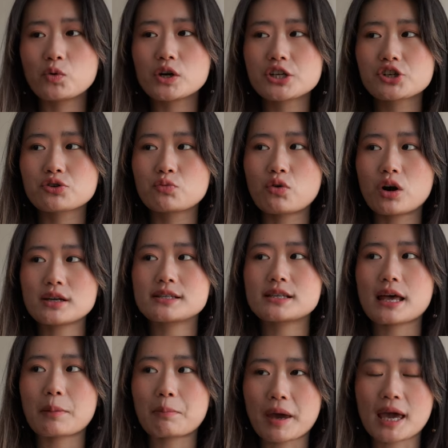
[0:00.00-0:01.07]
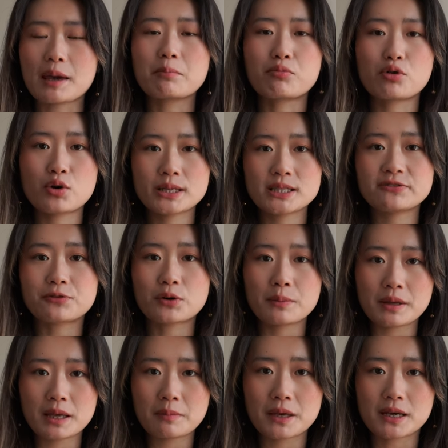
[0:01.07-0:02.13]
which was a pain point for
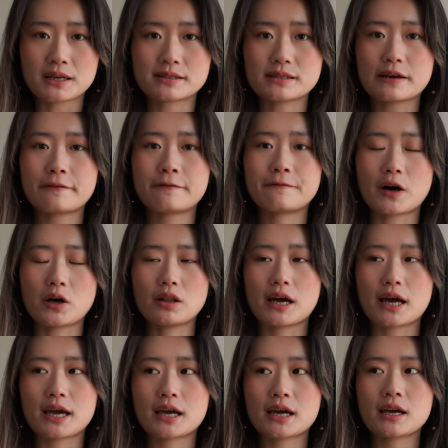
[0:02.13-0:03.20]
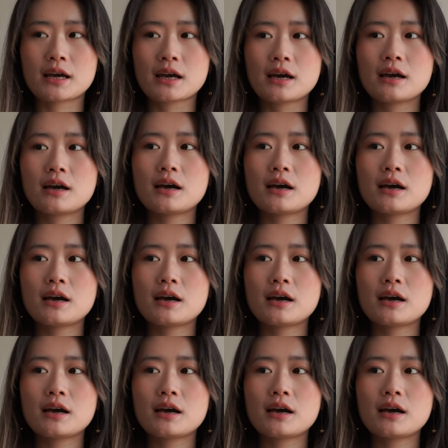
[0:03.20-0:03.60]
me because I felt like